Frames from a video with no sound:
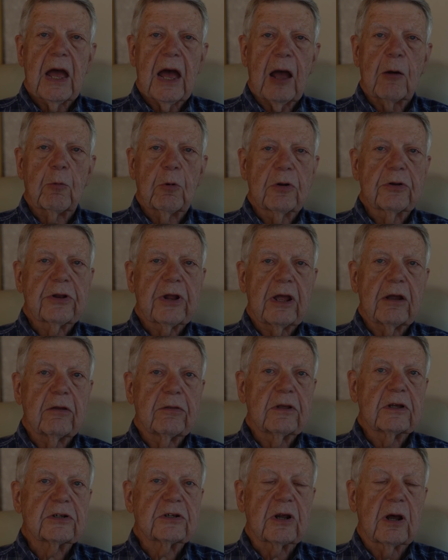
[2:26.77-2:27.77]
I will tell you
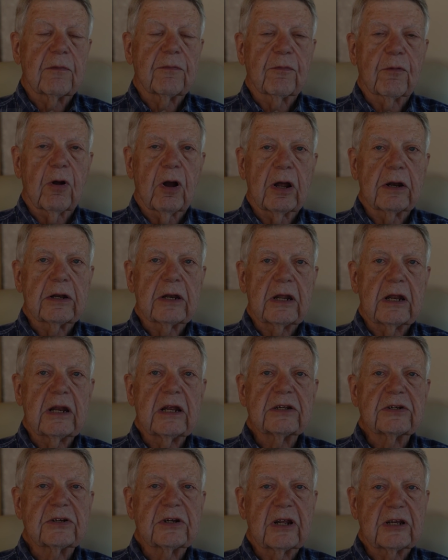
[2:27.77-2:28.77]
this up front, it
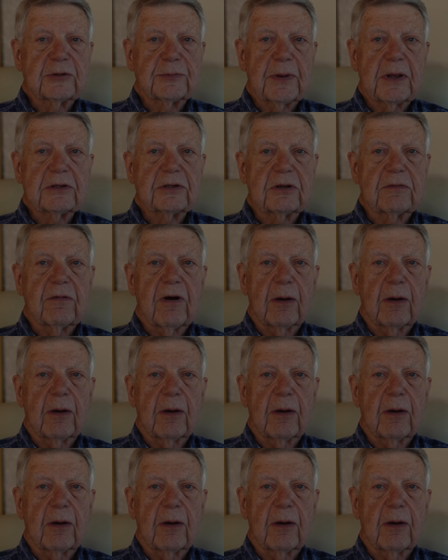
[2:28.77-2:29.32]
is an expensive